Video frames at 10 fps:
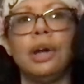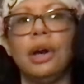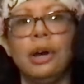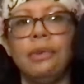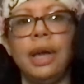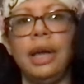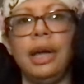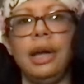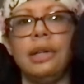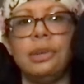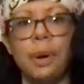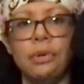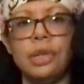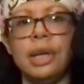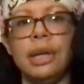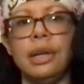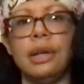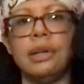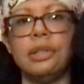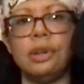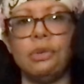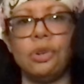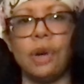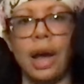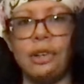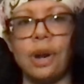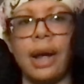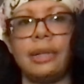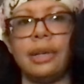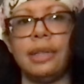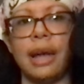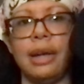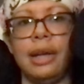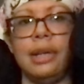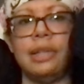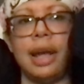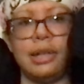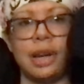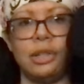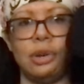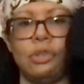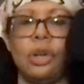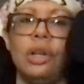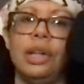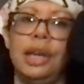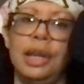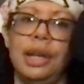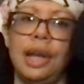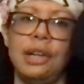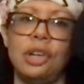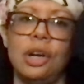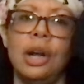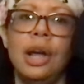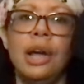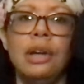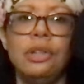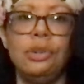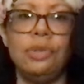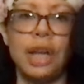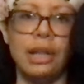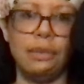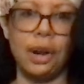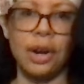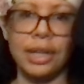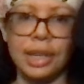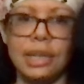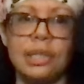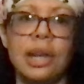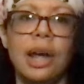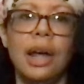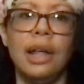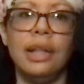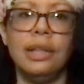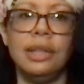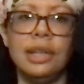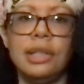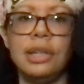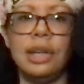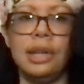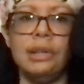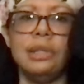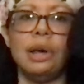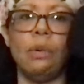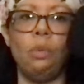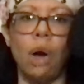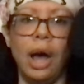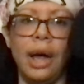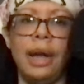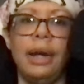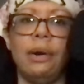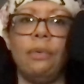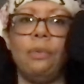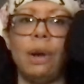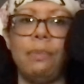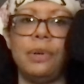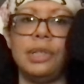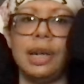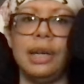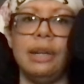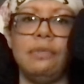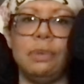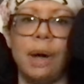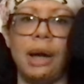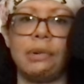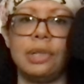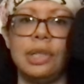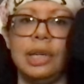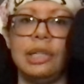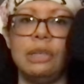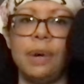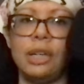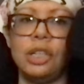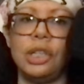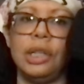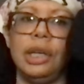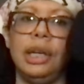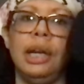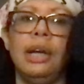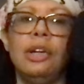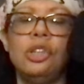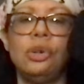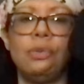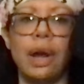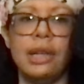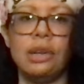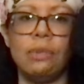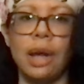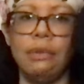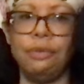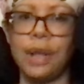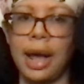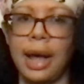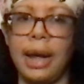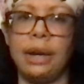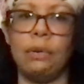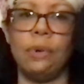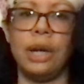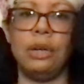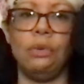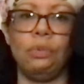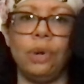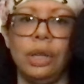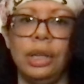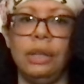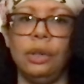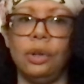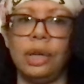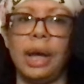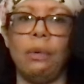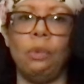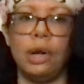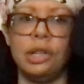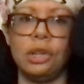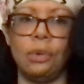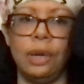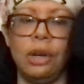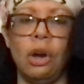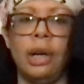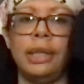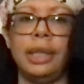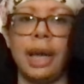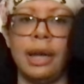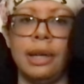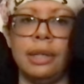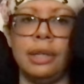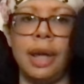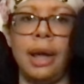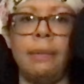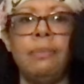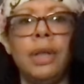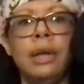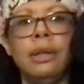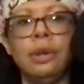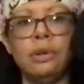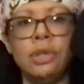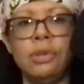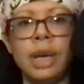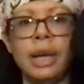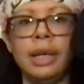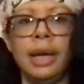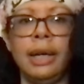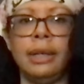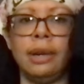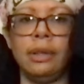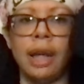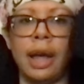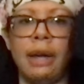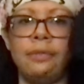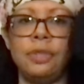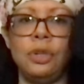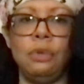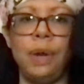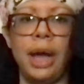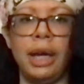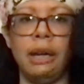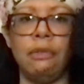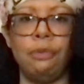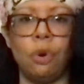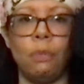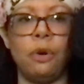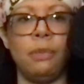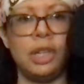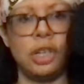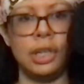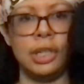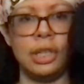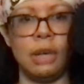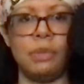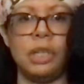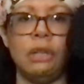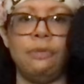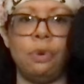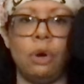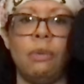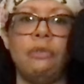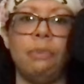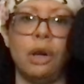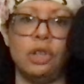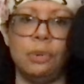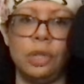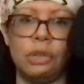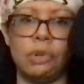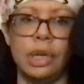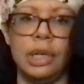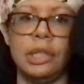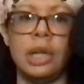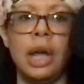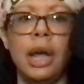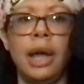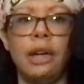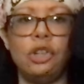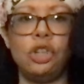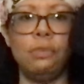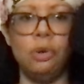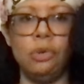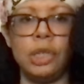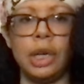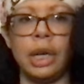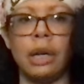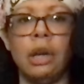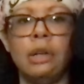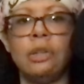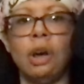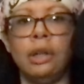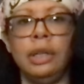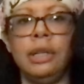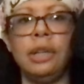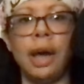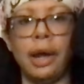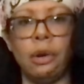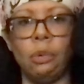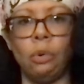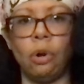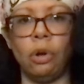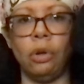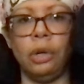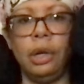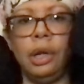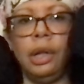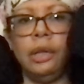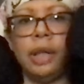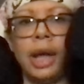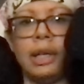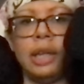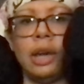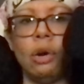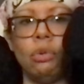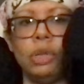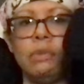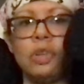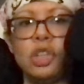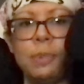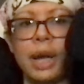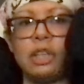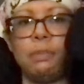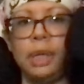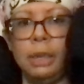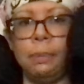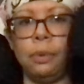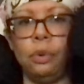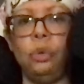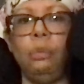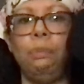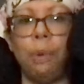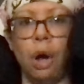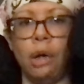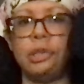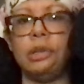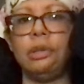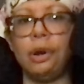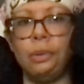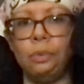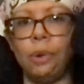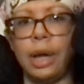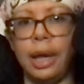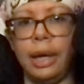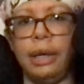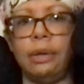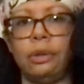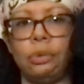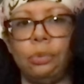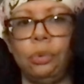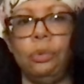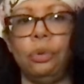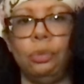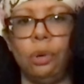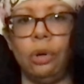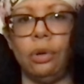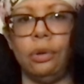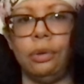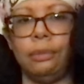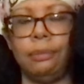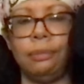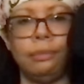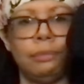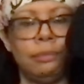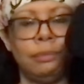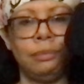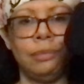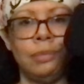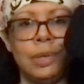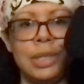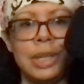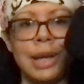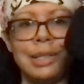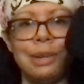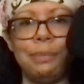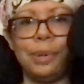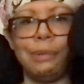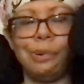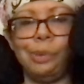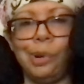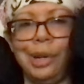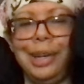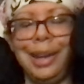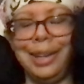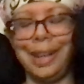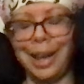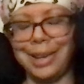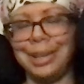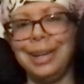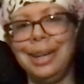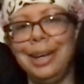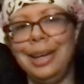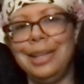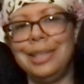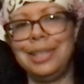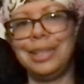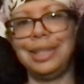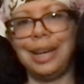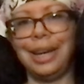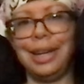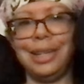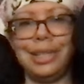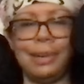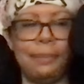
of a supposed social contract that is antisocial in nature, to say the very least. This is why representative democracy especially should raise a red flag when you really look at what is going on at the end of the day. Those who dedicated their life to paying for permission slips in the form of multiple degrees and schmoozing taught the entire world that they only respect people who bought their way through the world. It's that simple, everyone. And that is today's